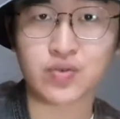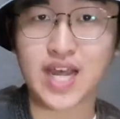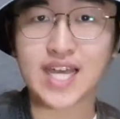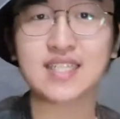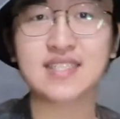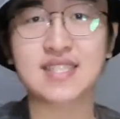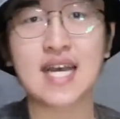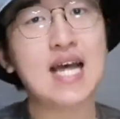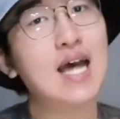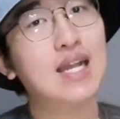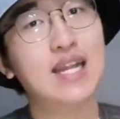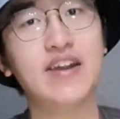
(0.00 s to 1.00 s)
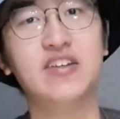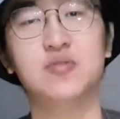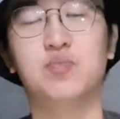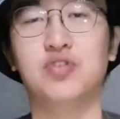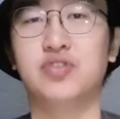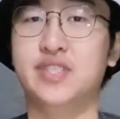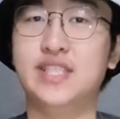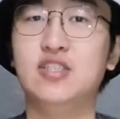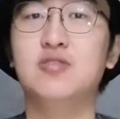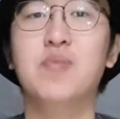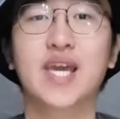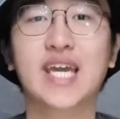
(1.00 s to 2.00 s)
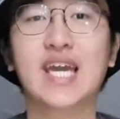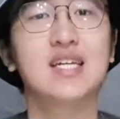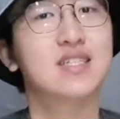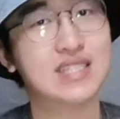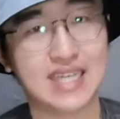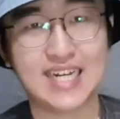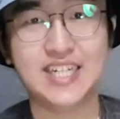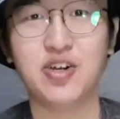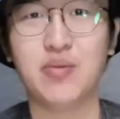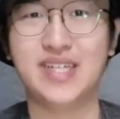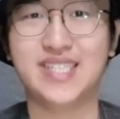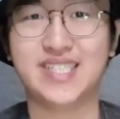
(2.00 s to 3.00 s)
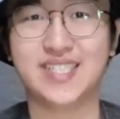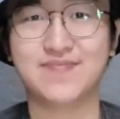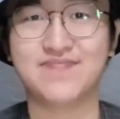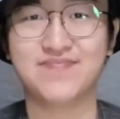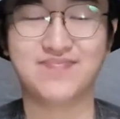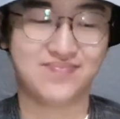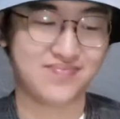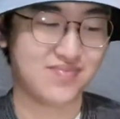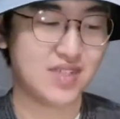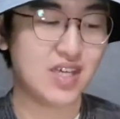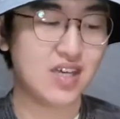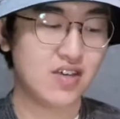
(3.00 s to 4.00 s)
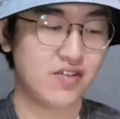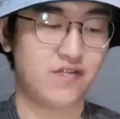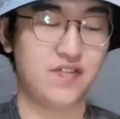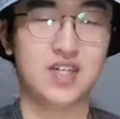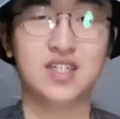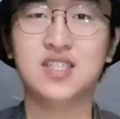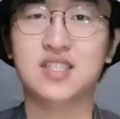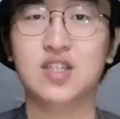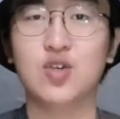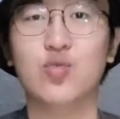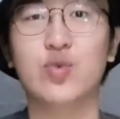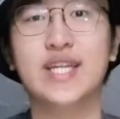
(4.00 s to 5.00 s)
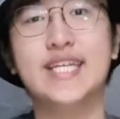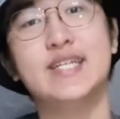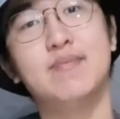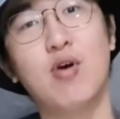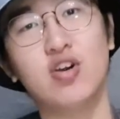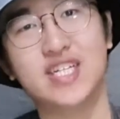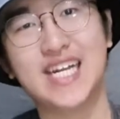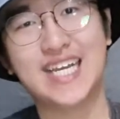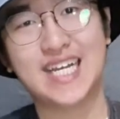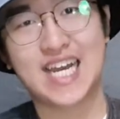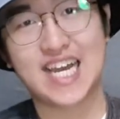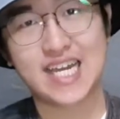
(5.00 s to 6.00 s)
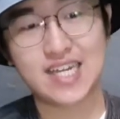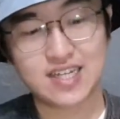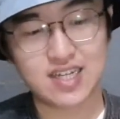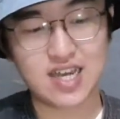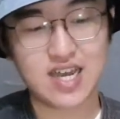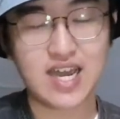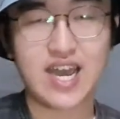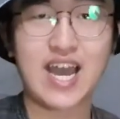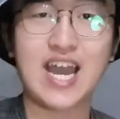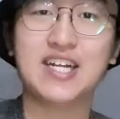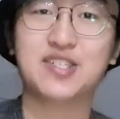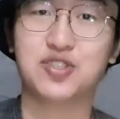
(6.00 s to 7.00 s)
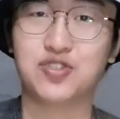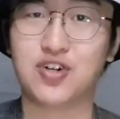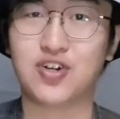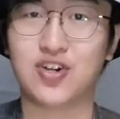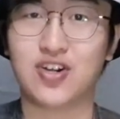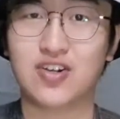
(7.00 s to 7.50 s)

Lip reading: next, let us proceed to making a salinometer. First, we need a modeling clay and a straw.